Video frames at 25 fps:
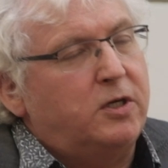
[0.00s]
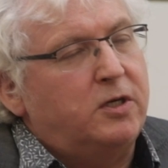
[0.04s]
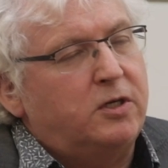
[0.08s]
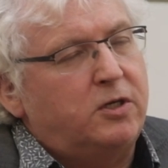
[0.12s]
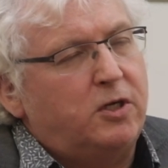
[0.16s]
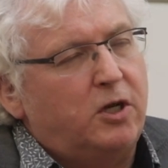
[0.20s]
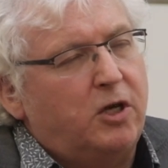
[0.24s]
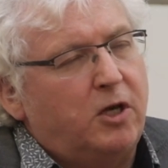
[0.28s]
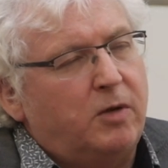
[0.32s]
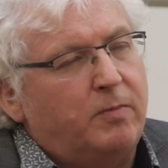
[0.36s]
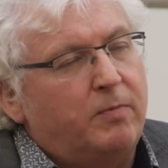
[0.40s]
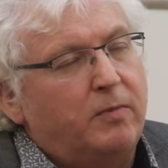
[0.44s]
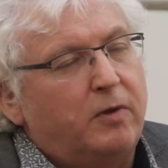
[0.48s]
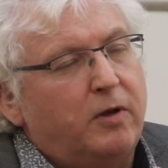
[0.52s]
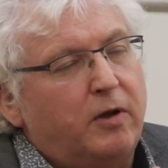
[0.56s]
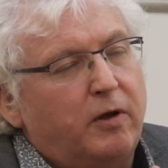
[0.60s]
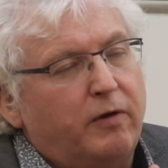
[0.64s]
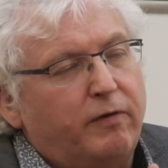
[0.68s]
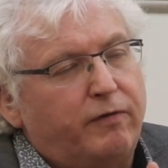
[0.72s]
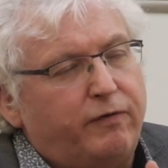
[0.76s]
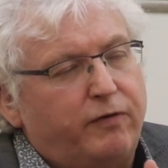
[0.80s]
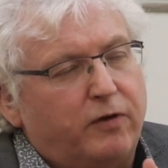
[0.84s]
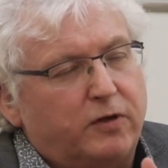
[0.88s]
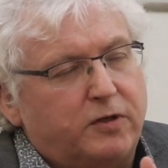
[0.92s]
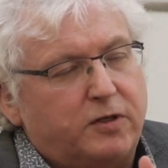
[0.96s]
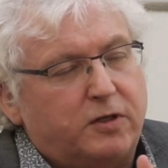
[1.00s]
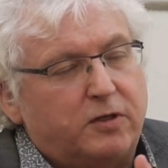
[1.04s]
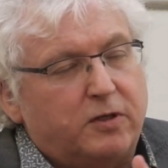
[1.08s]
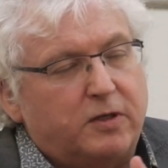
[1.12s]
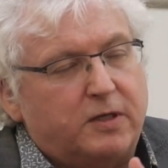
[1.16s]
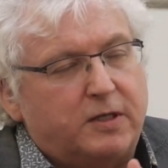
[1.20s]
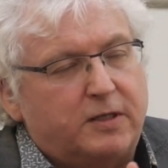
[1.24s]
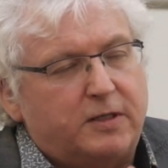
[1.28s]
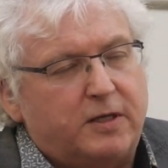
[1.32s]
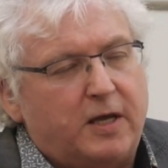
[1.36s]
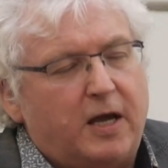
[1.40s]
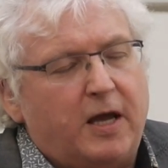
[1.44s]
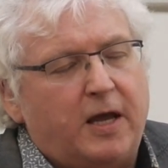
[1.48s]
in turn fostered
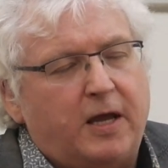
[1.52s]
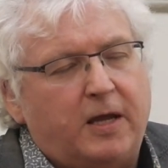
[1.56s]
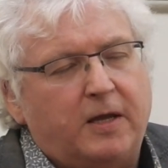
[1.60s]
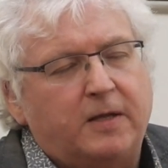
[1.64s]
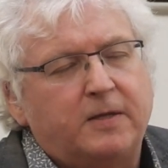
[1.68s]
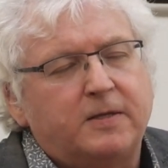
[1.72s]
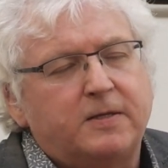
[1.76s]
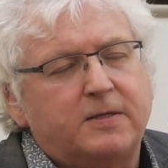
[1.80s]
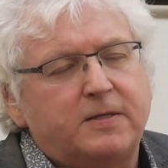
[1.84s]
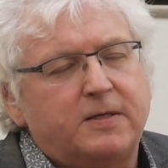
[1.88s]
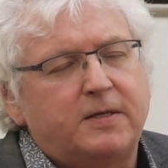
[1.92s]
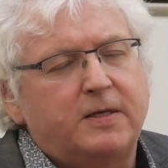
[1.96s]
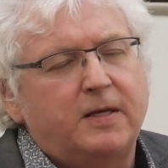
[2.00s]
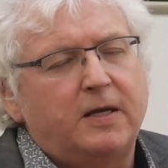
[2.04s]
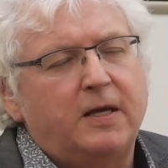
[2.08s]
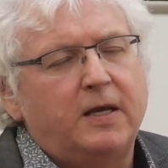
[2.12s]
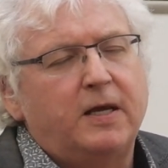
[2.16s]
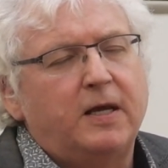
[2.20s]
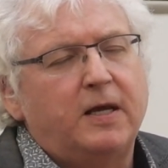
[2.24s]
science.